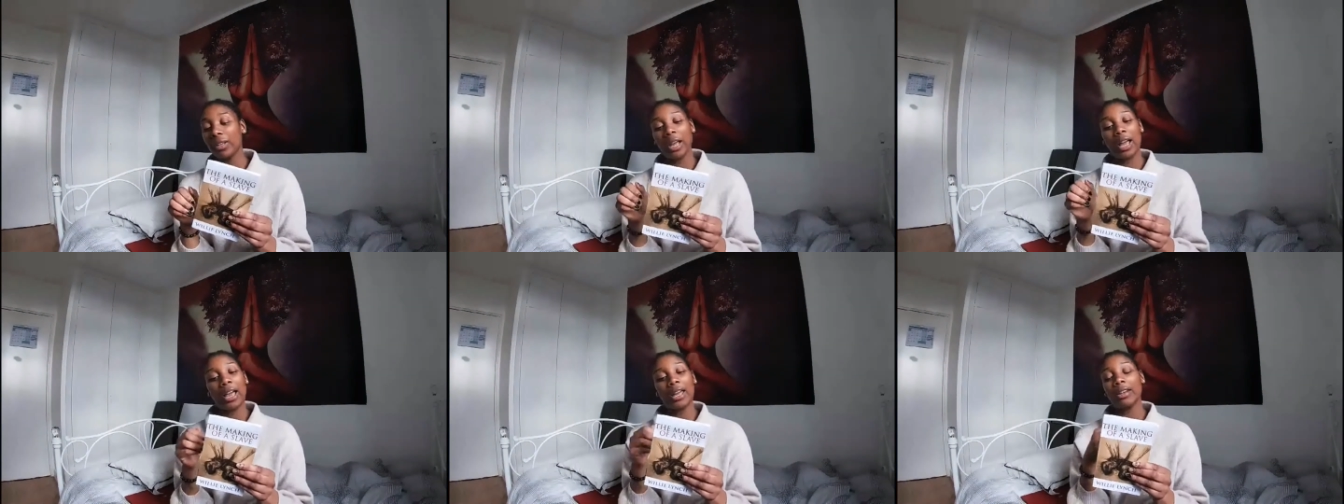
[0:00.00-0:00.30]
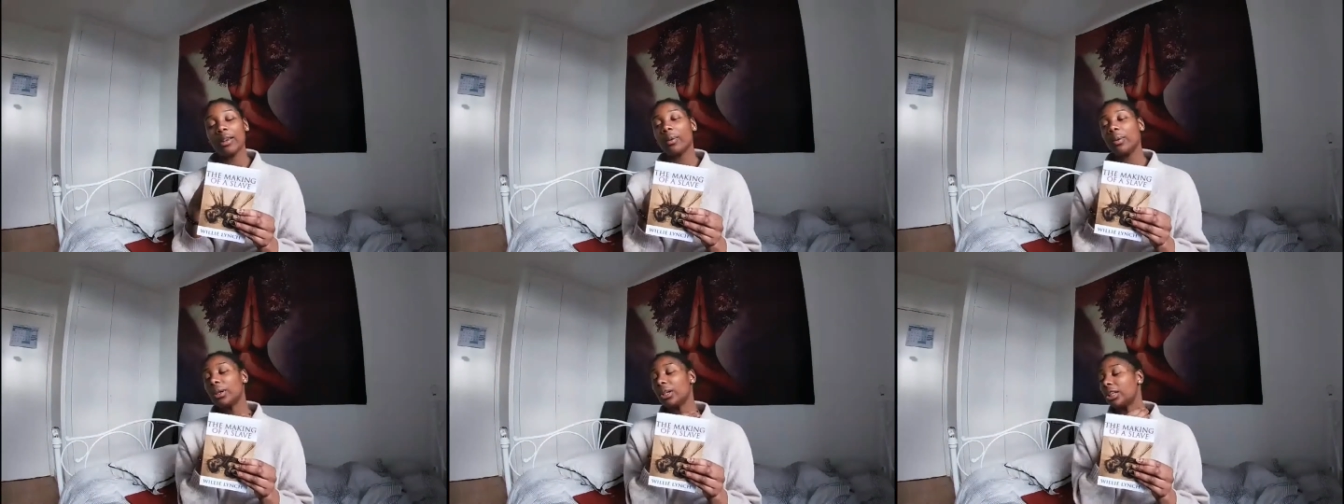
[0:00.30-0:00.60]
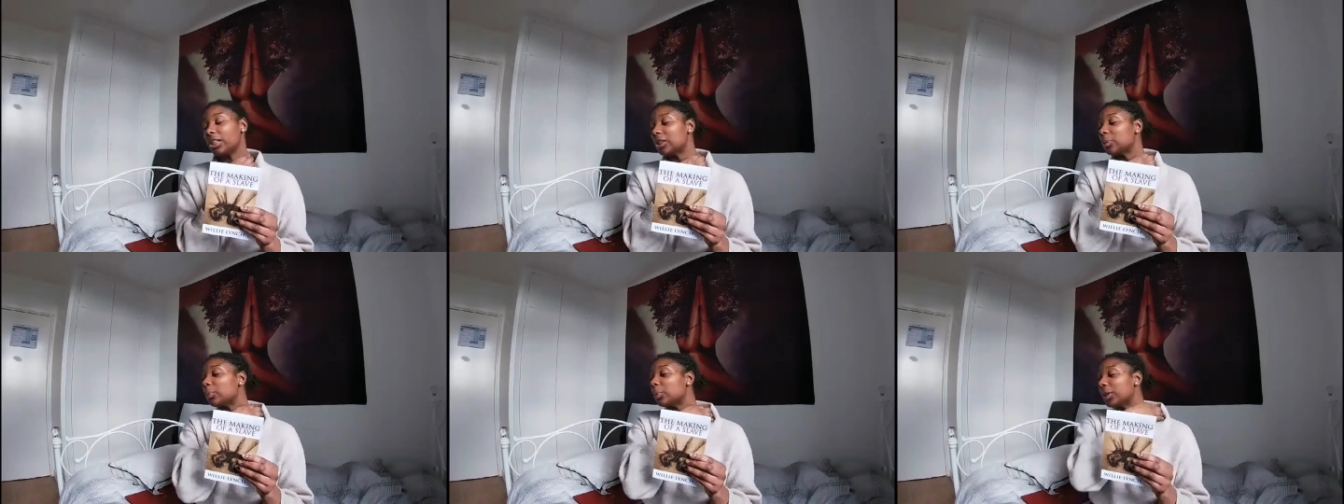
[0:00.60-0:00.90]
I don't want
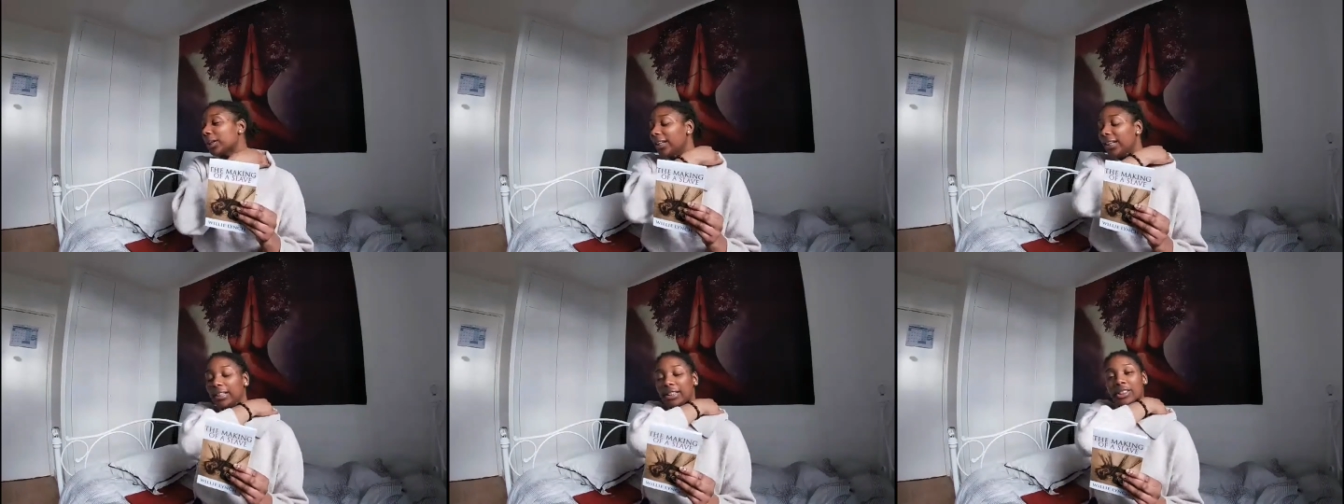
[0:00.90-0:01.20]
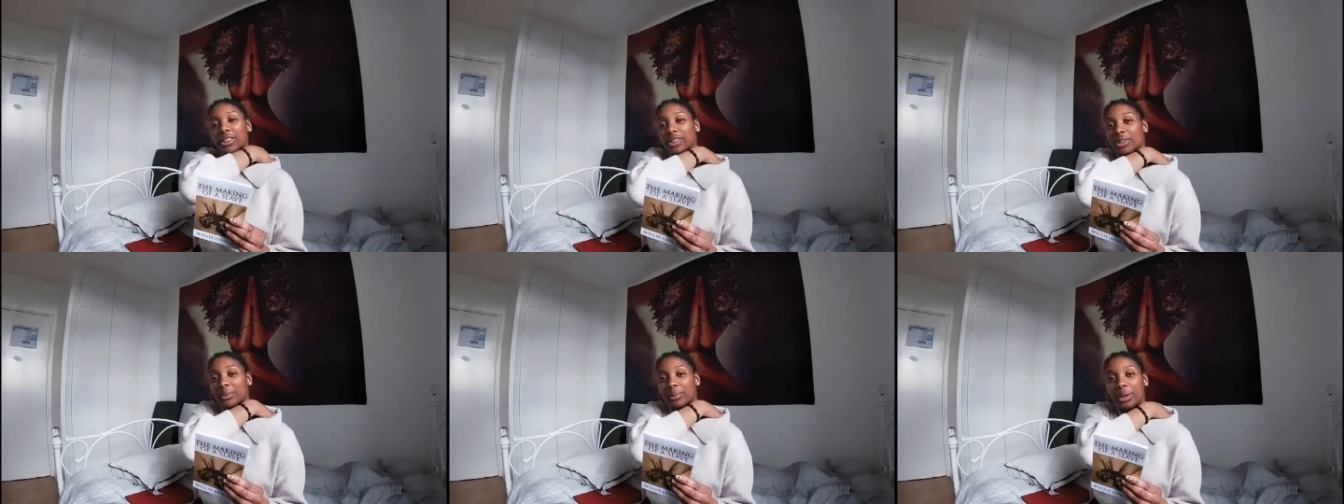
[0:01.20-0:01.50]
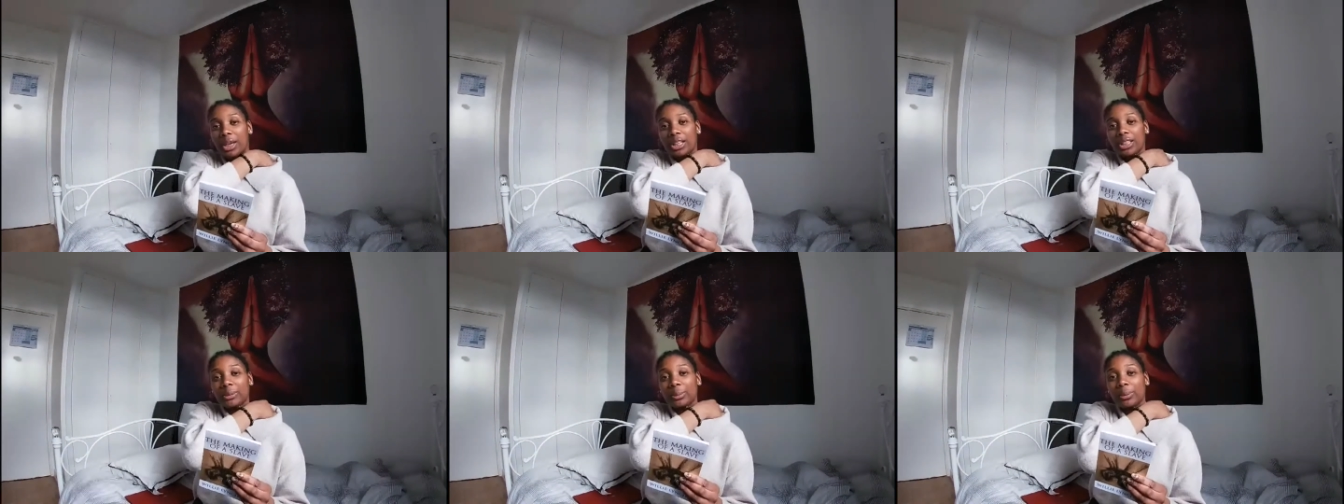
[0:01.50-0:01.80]
to spoil it too
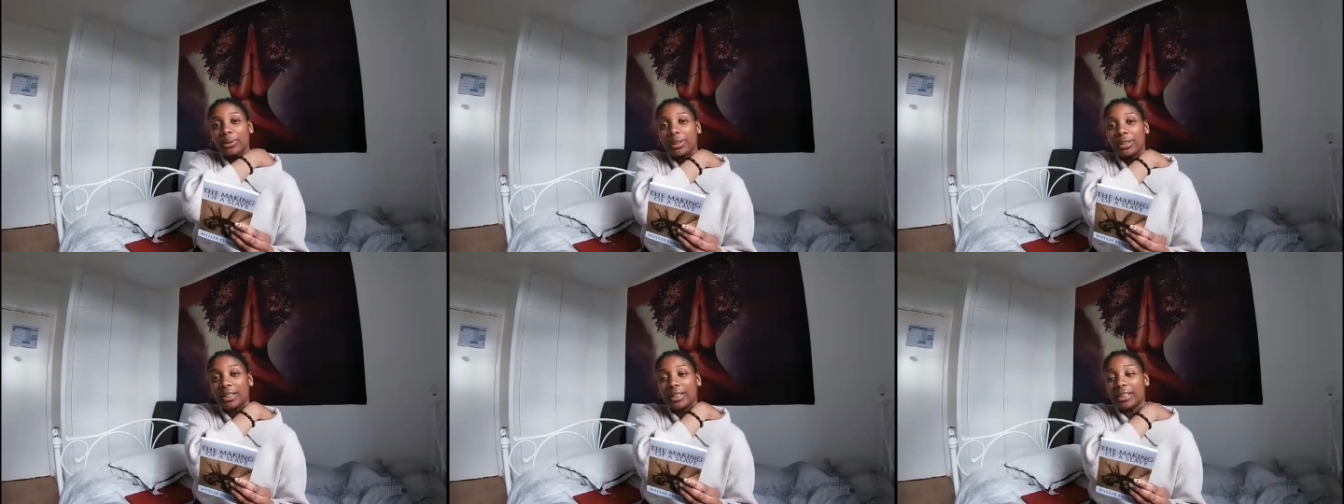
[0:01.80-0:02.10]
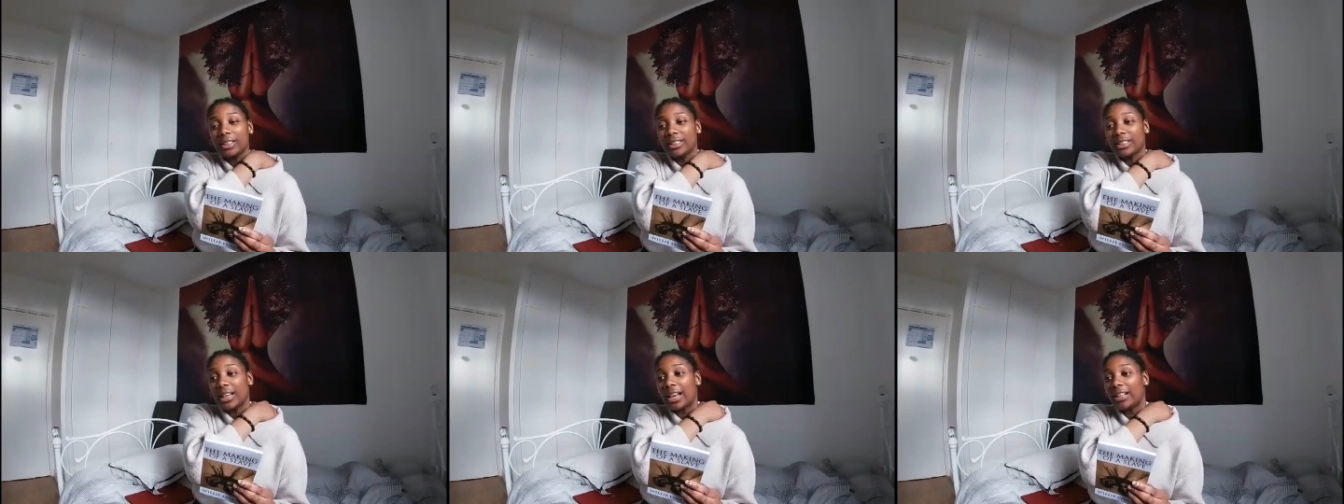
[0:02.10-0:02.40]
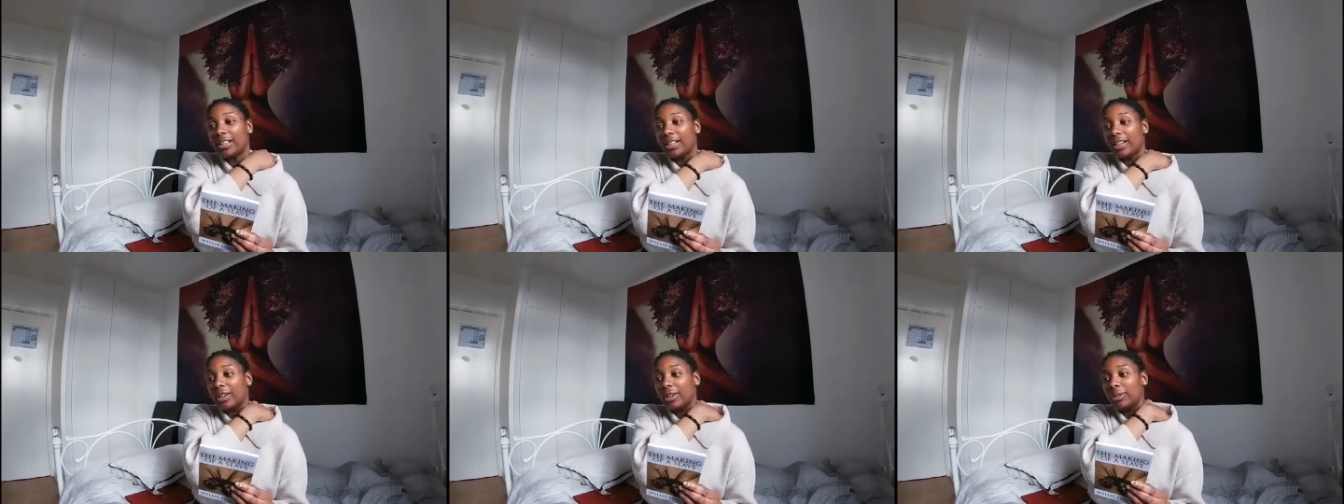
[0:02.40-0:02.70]
much because I
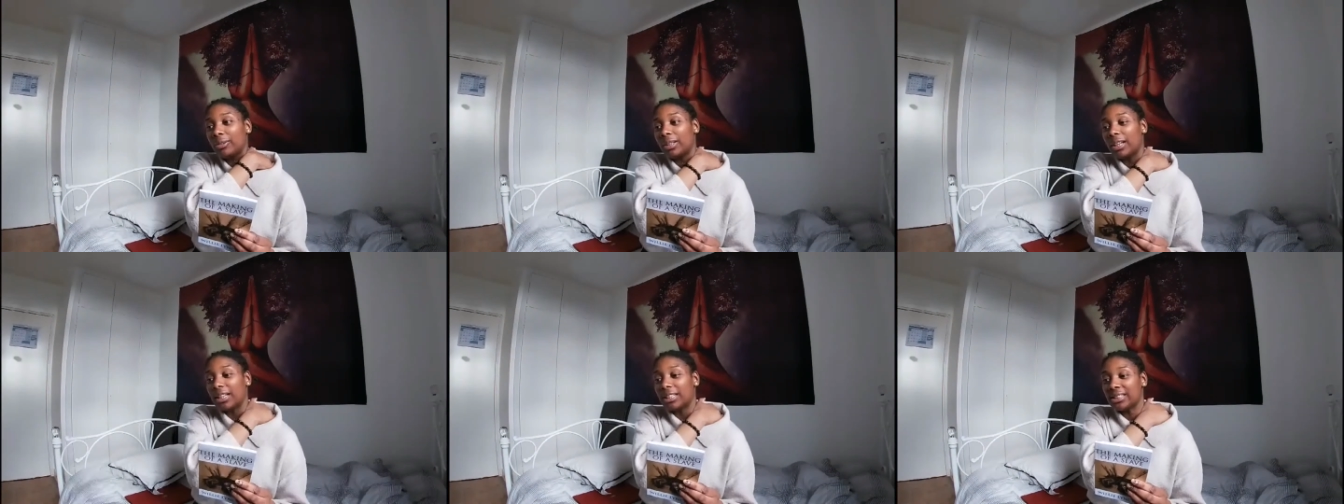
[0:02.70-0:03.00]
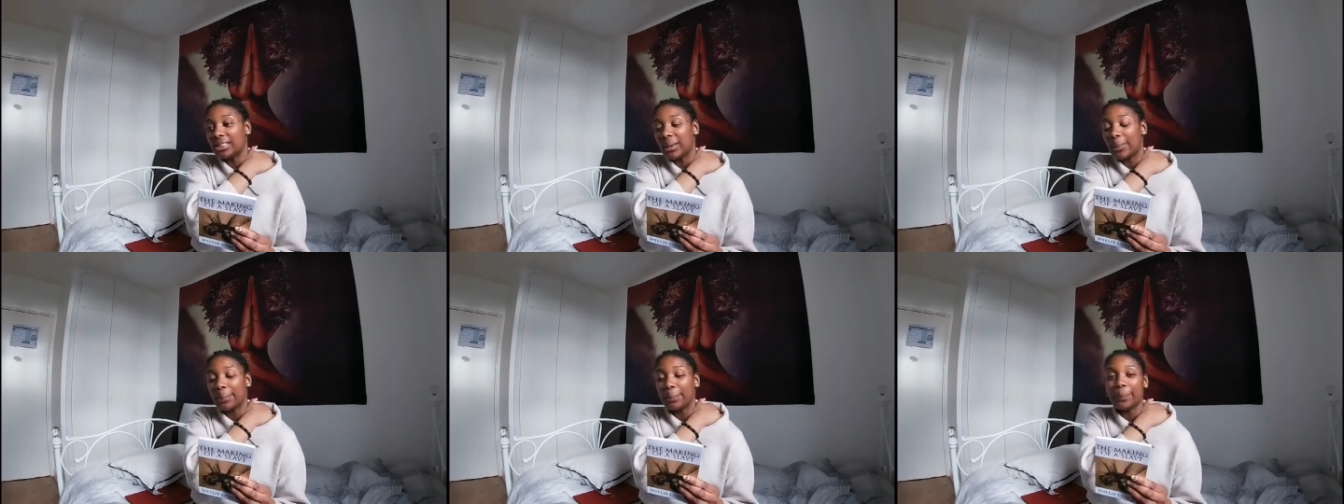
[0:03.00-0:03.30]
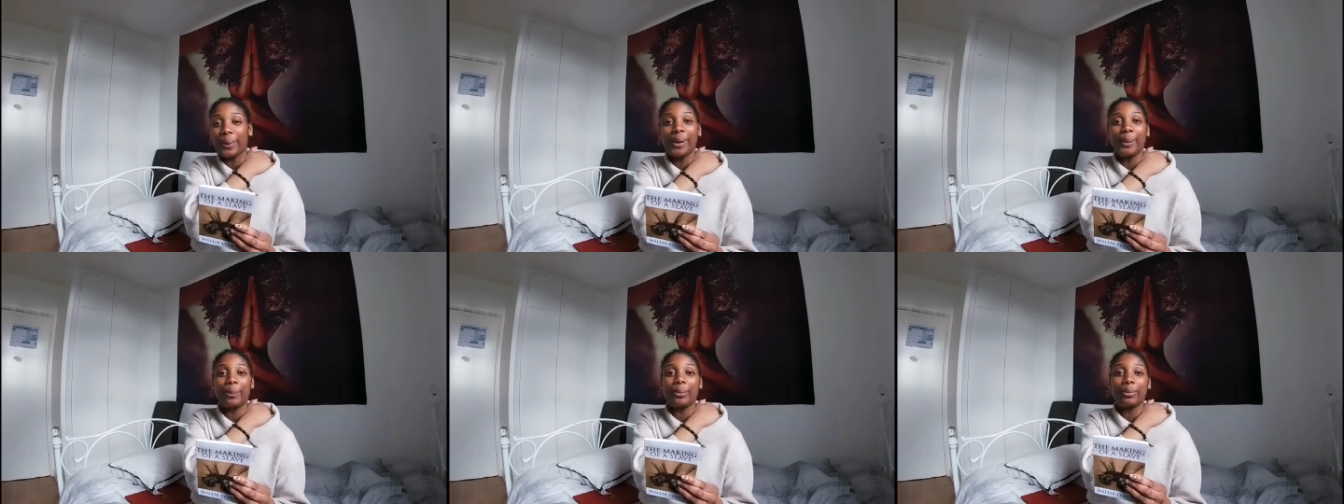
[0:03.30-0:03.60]
know there's some
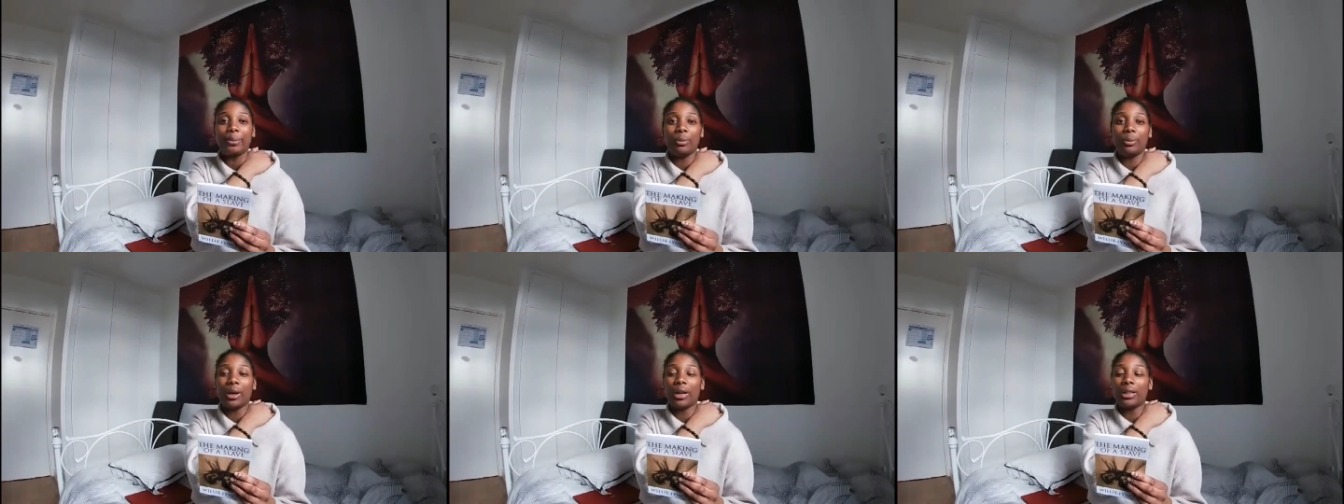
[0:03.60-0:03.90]
people.